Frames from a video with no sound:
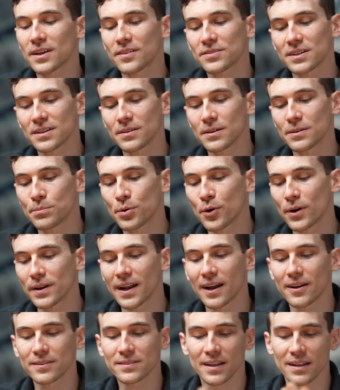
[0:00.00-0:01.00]
always have to
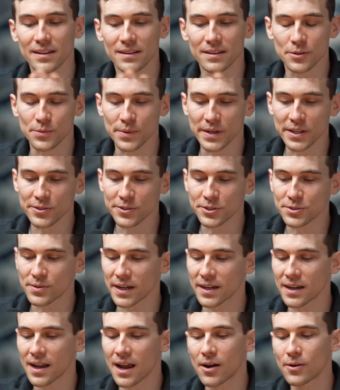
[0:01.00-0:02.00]
point out that the research
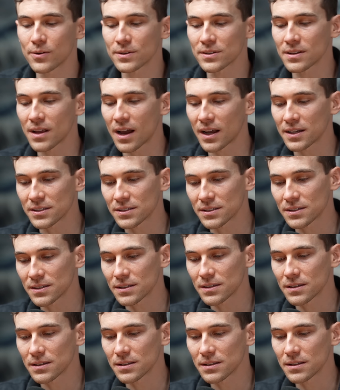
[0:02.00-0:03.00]
right now is not
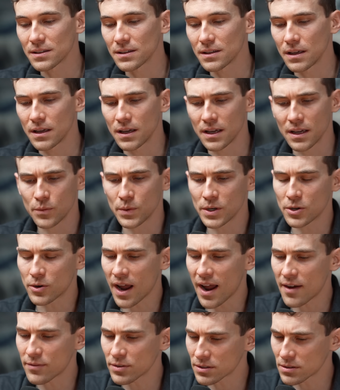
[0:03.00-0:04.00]
as... We
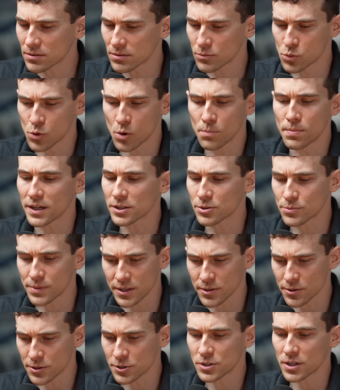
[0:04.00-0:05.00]
don't have as robust
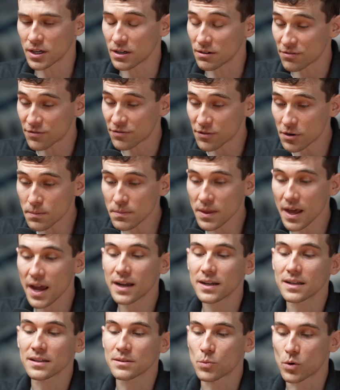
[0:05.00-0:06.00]
research to confirm
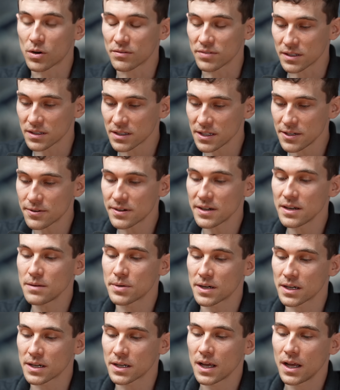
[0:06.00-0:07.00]
right. that. It's more of a theory,
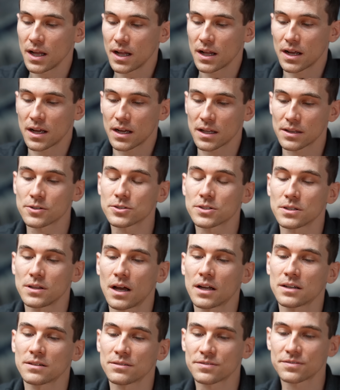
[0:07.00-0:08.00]
but there's a
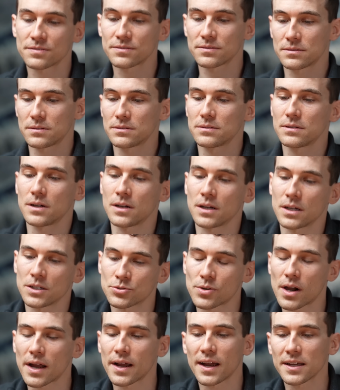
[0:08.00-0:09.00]
lot of
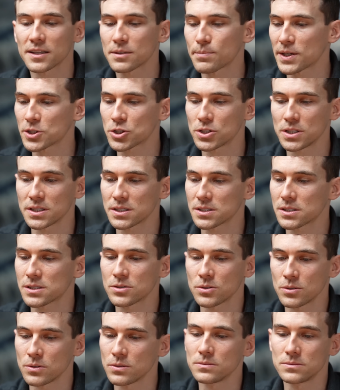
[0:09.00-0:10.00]
dry eye specialists
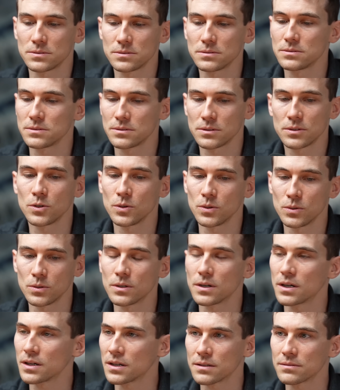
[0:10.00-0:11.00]

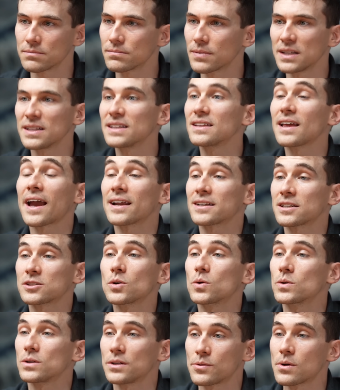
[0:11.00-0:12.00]
who at least
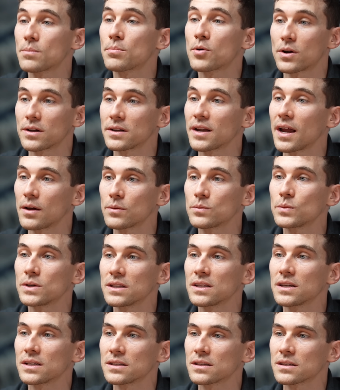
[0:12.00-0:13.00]
anecdotally report, yeah, we
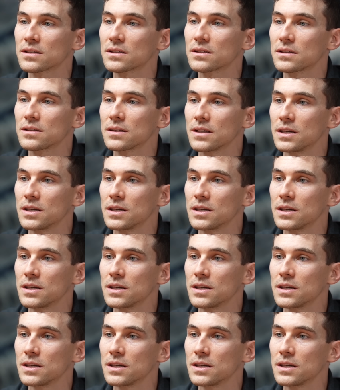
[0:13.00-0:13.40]
think this